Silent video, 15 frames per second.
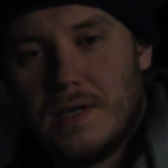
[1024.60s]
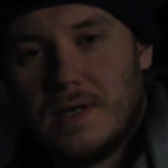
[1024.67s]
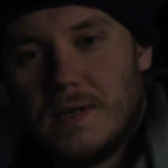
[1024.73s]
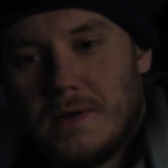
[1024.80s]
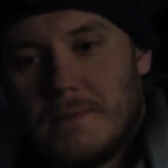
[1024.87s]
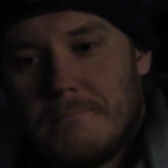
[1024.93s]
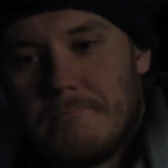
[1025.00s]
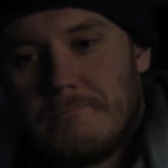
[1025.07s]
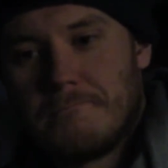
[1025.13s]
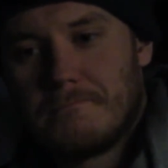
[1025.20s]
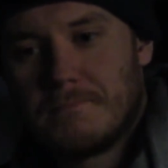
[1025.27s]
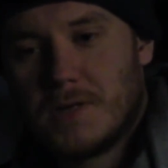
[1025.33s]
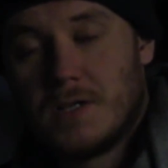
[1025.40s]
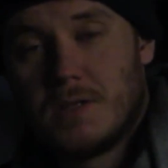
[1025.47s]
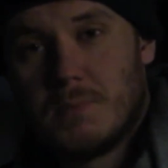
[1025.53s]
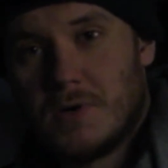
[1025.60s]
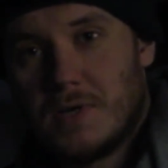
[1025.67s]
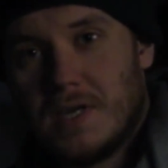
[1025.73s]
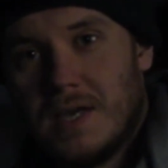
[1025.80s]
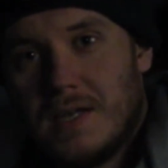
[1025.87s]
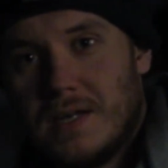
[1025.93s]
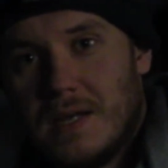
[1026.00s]
on the
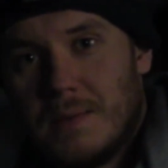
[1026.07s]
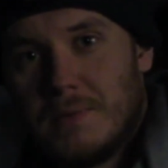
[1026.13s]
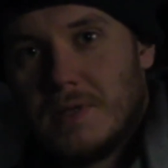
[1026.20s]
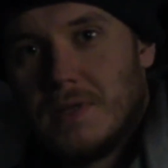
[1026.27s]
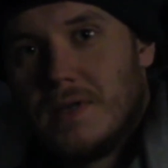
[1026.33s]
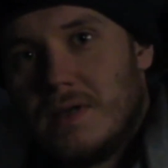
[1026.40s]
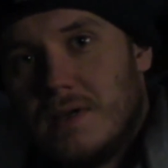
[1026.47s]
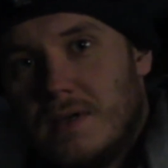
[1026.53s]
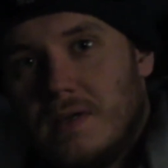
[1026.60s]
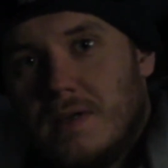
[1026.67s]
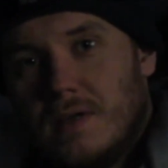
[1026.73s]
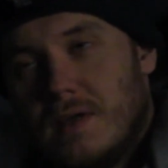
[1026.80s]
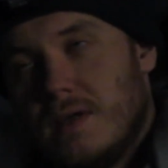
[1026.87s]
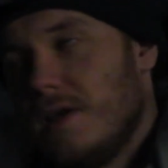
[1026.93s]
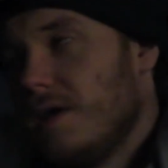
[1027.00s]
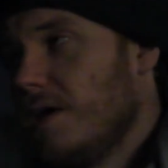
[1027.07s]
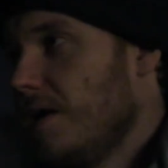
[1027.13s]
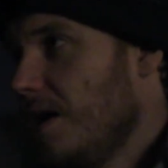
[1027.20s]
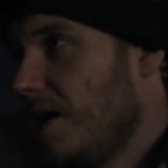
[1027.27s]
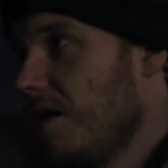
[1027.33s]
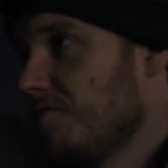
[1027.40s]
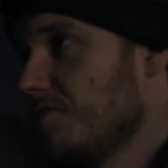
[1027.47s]
Monkeyhead Nebula,
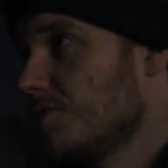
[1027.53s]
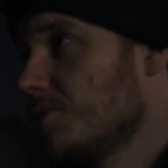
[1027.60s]
and after